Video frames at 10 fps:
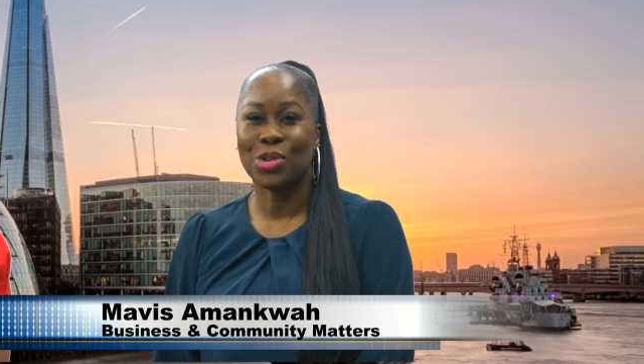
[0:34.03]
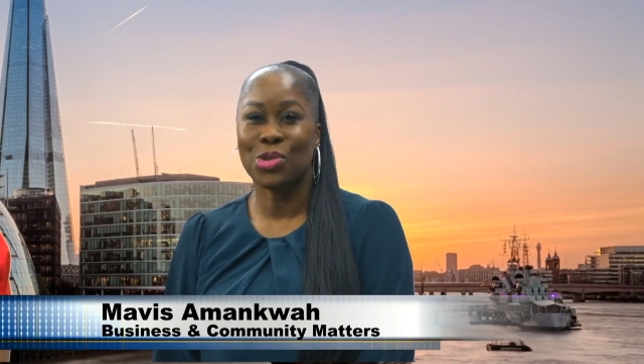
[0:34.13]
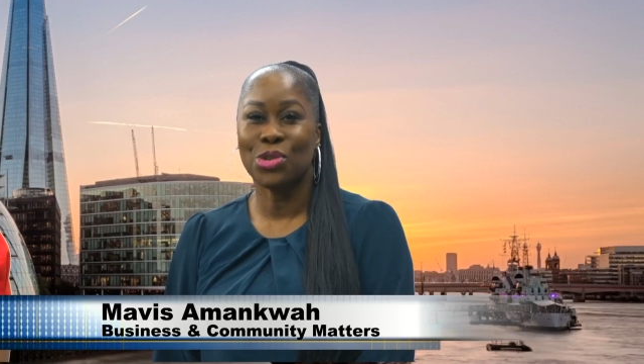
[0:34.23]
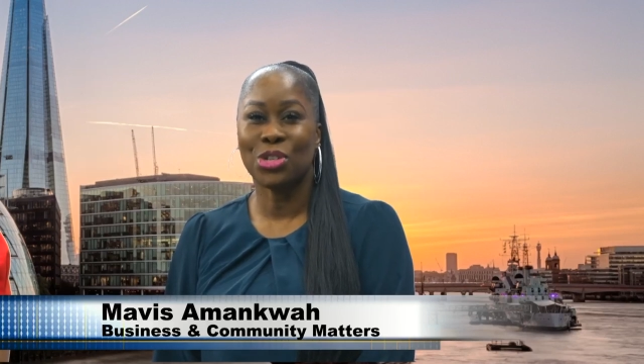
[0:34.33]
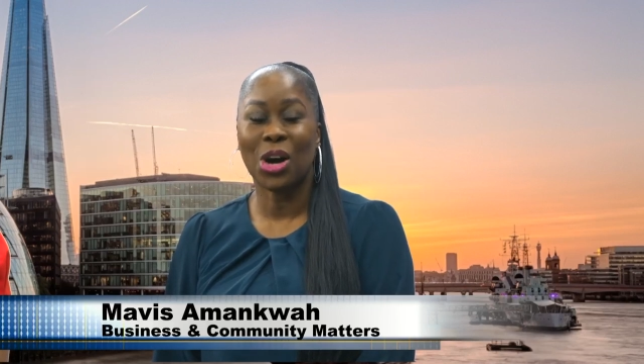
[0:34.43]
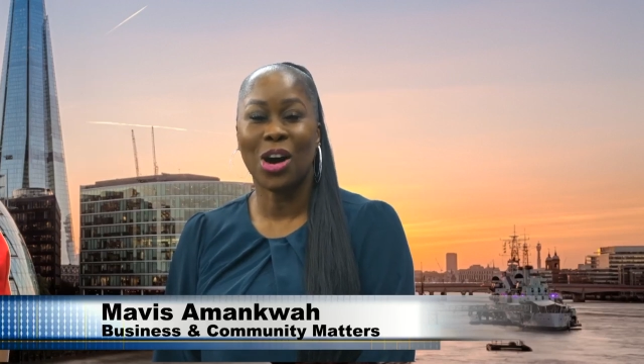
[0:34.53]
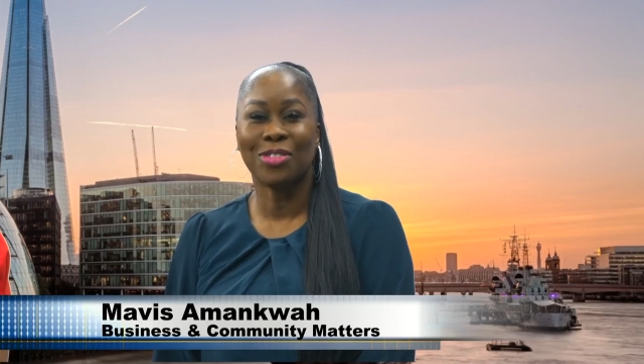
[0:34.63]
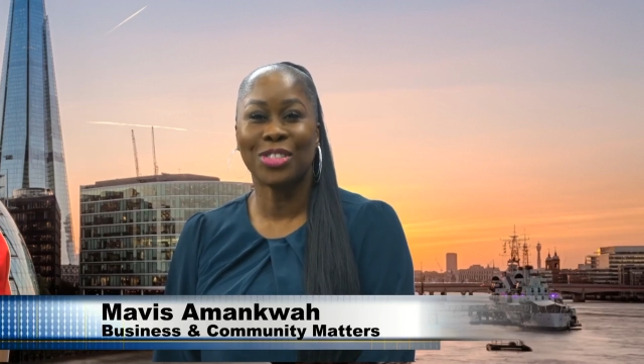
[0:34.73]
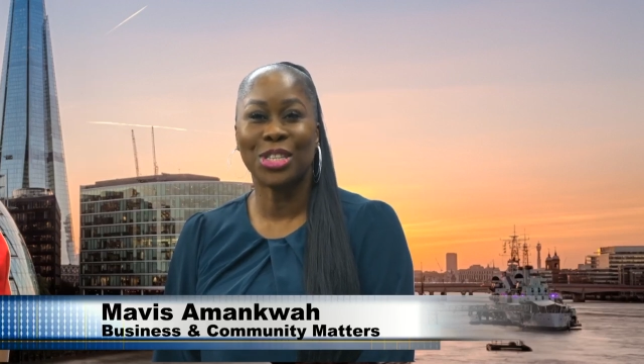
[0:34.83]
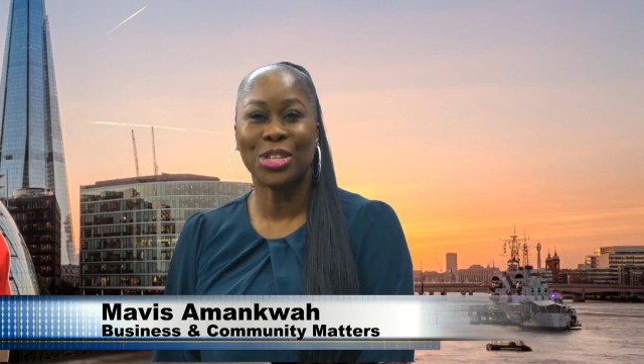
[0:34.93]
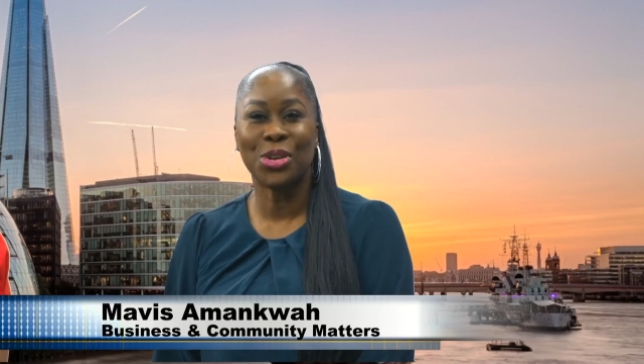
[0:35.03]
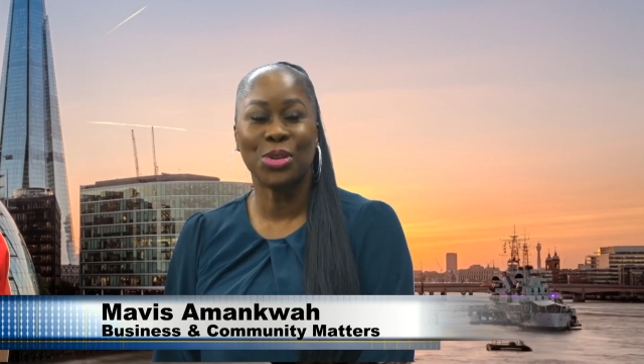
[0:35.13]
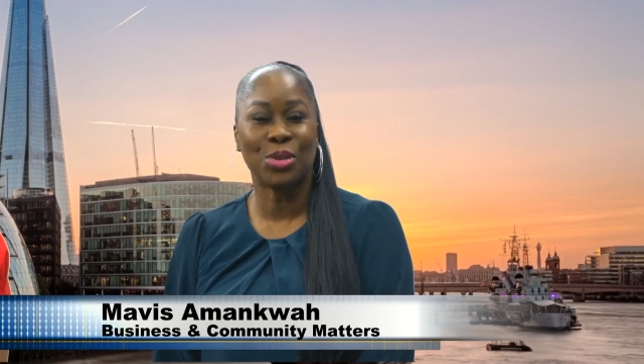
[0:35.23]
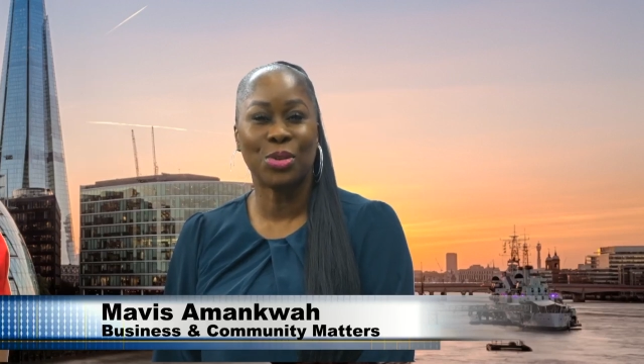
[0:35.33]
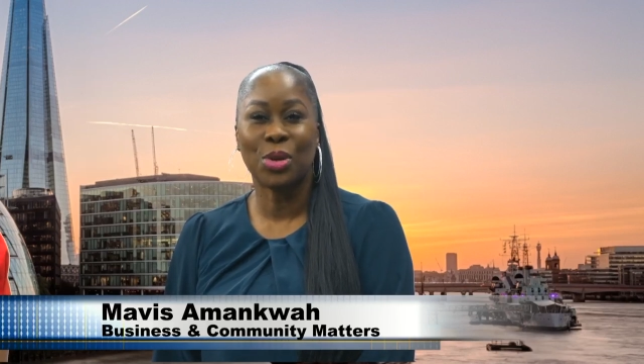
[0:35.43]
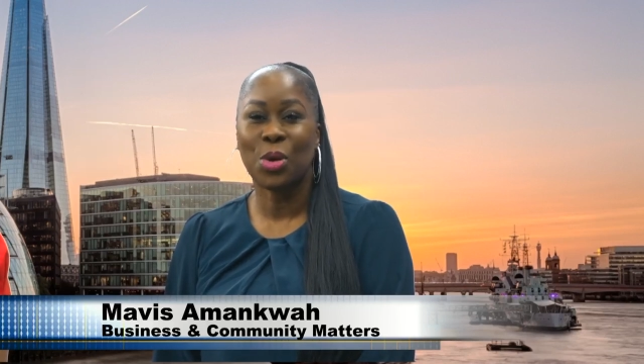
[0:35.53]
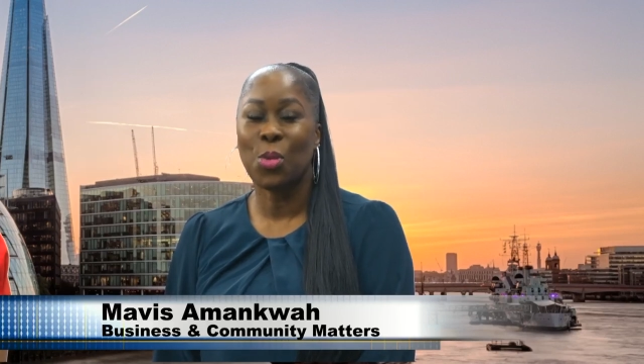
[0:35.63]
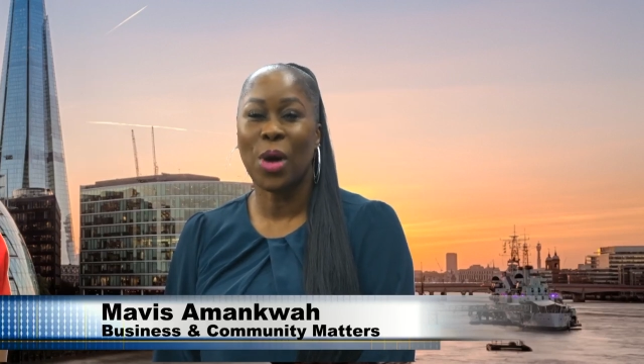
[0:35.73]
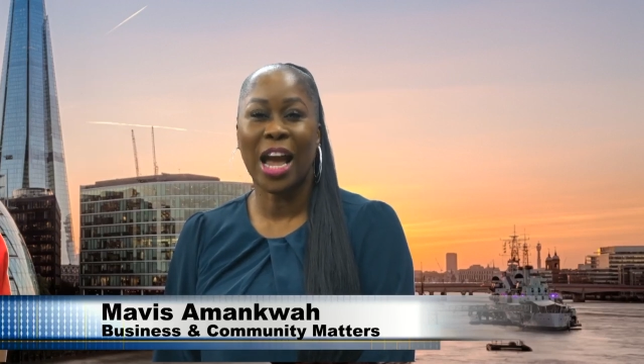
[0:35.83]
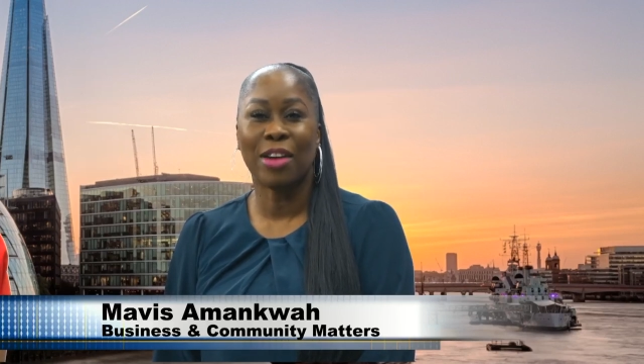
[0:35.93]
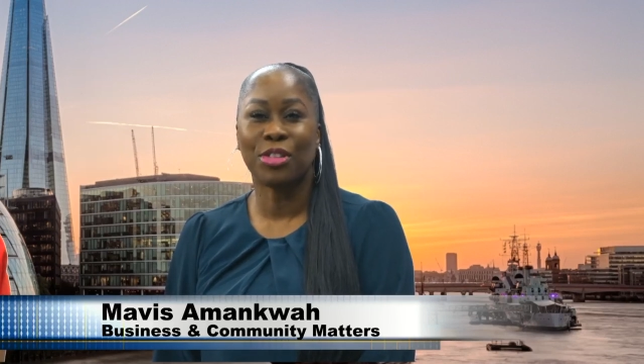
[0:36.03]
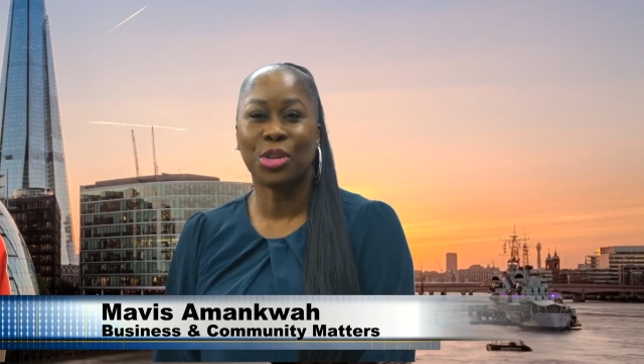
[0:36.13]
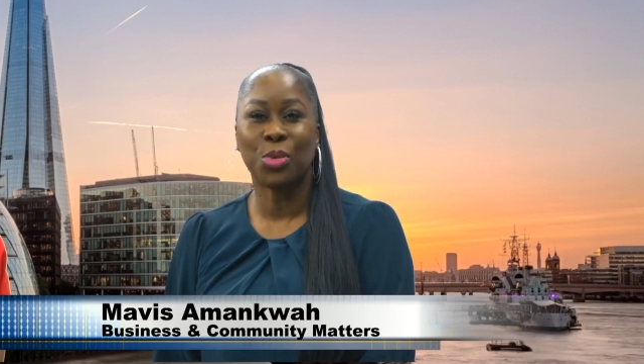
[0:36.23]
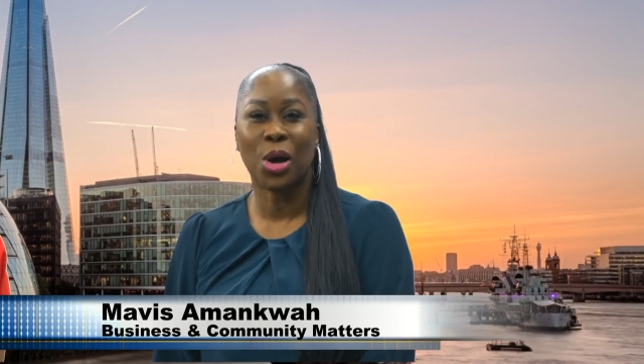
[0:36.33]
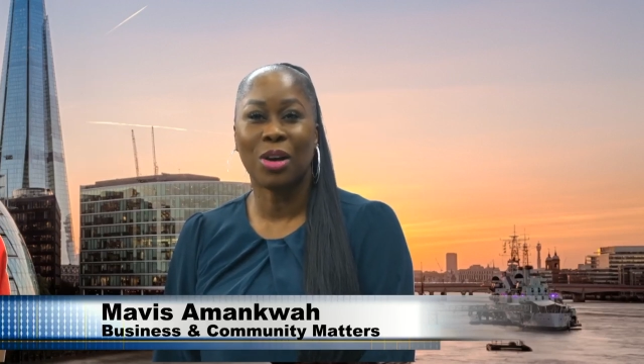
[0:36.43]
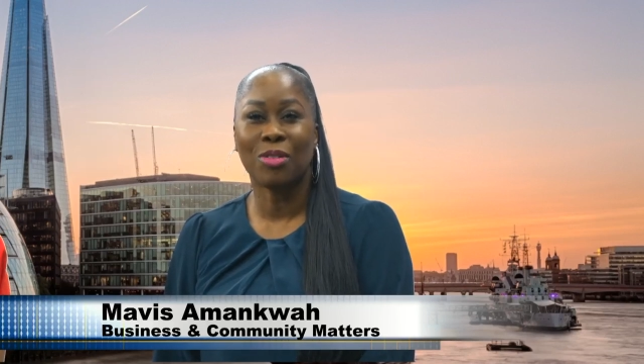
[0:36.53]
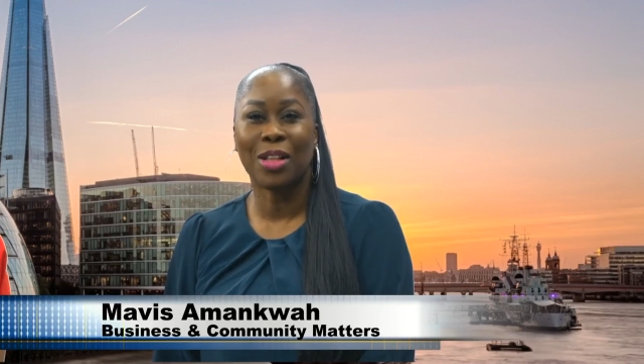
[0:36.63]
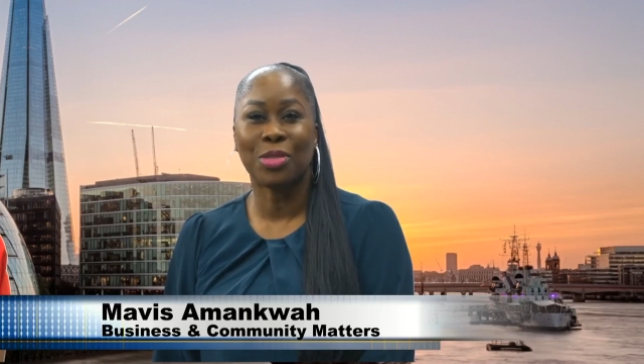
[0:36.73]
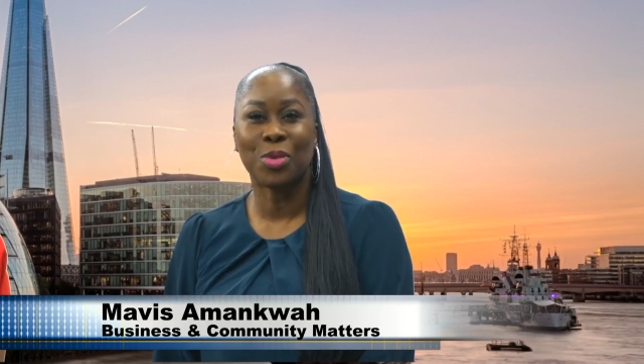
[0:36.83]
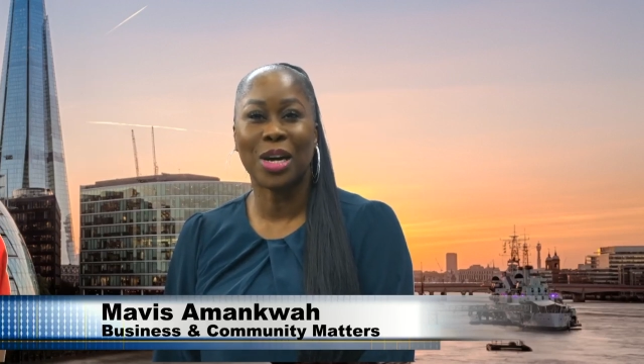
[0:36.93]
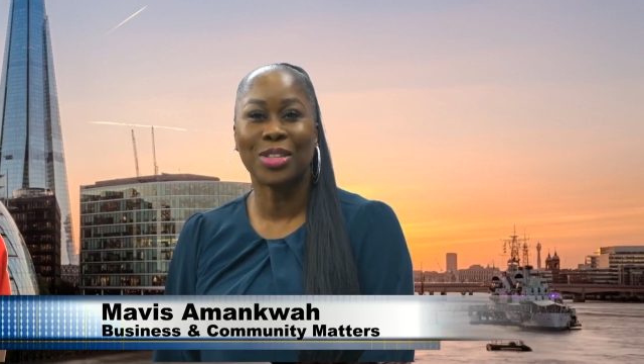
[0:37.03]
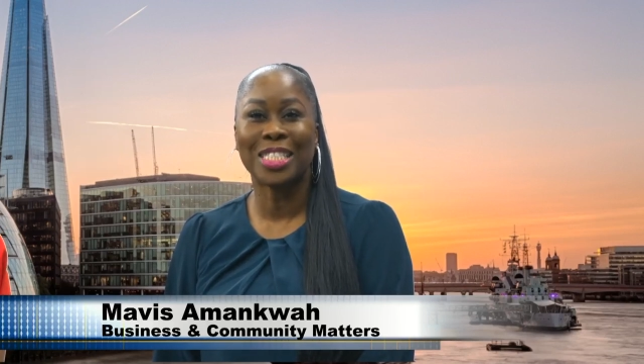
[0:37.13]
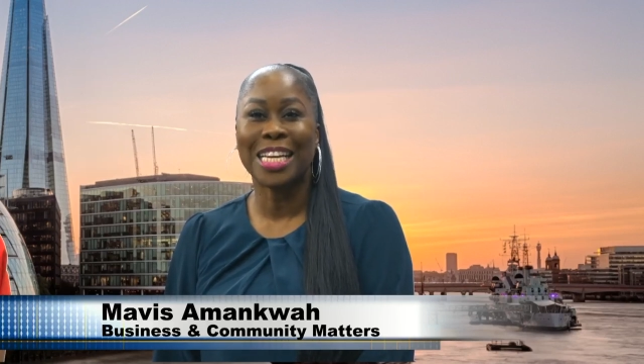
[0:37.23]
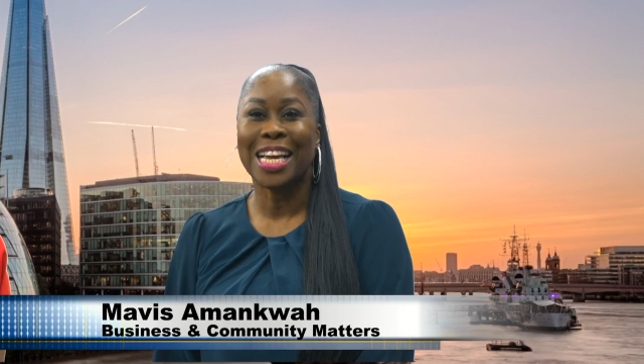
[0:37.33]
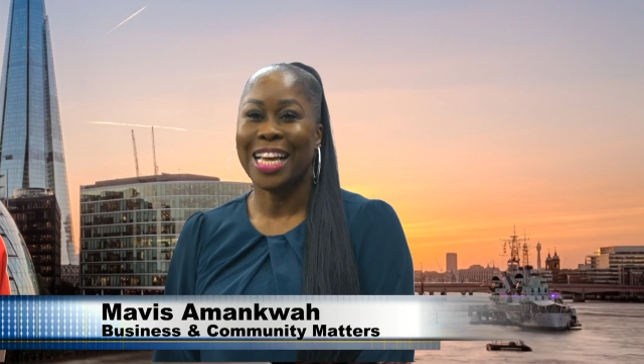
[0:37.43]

good afternoon, wherever you are around the world.